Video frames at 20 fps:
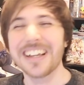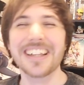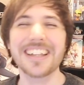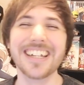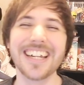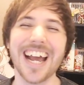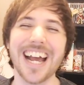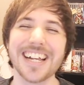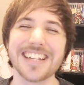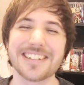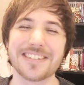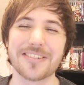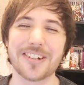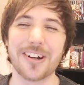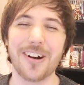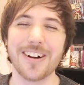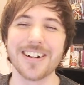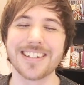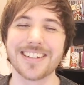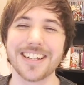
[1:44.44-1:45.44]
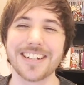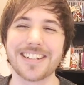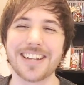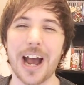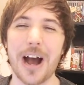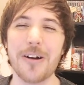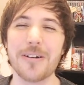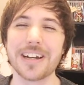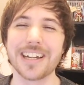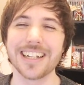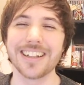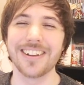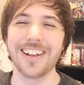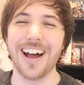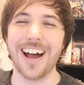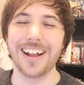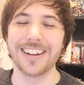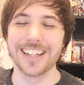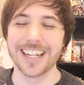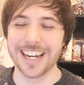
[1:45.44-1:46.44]
yes, of course, the token
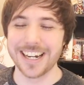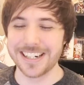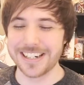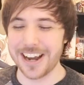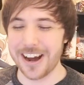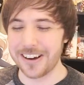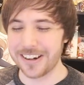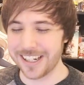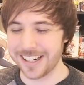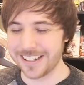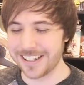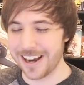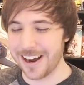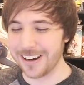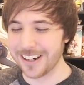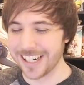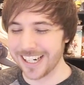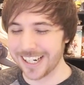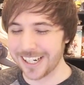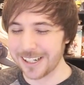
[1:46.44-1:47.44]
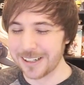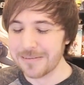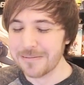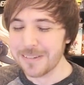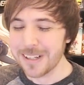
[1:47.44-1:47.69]
loli in Doki Doki.